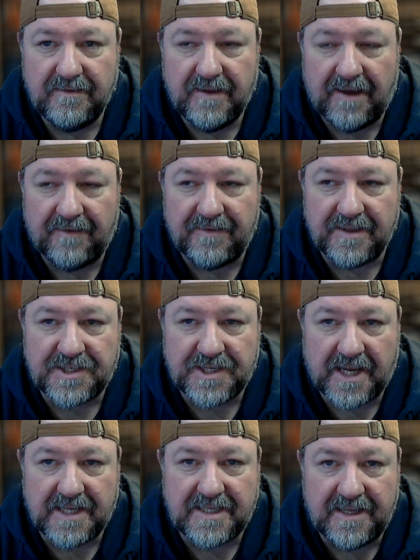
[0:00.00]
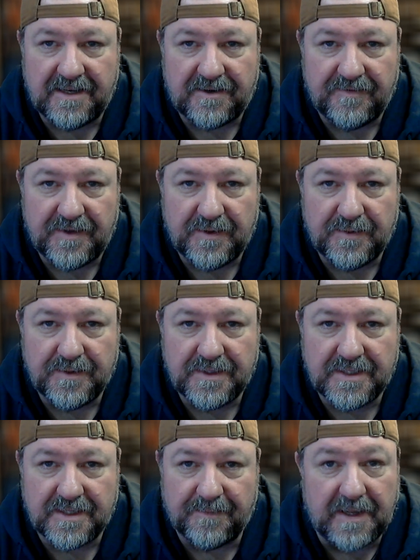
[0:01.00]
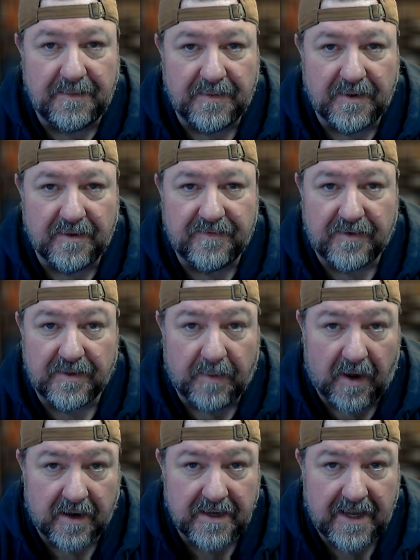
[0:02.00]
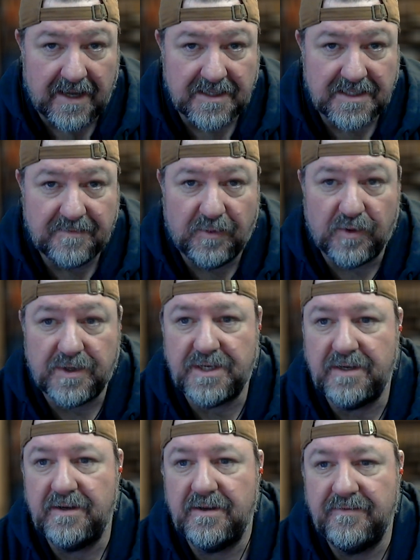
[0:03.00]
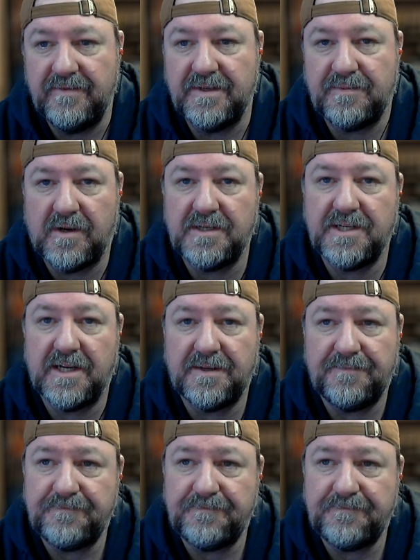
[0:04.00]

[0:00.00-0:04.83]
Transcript: having the chance to interview some people for the podcast portion of this project